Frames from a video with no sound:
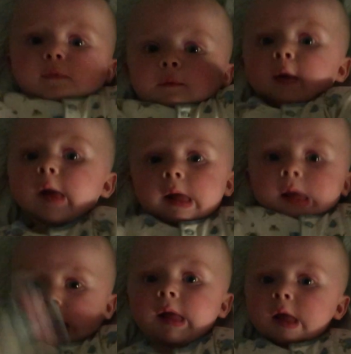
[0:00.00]
all
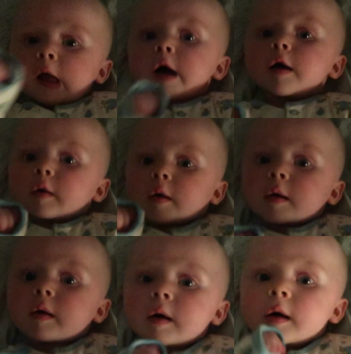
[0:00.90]
clean
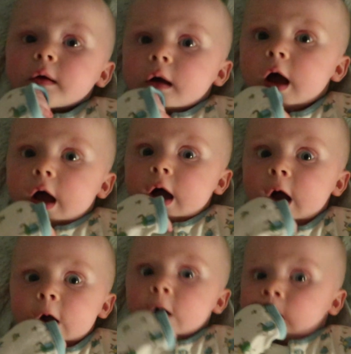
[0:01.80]
and all
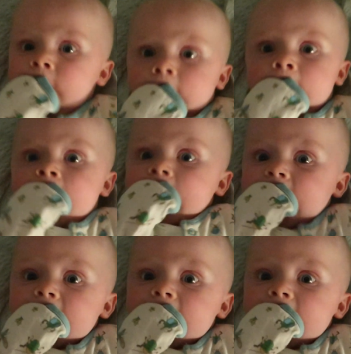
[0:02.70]
lovely.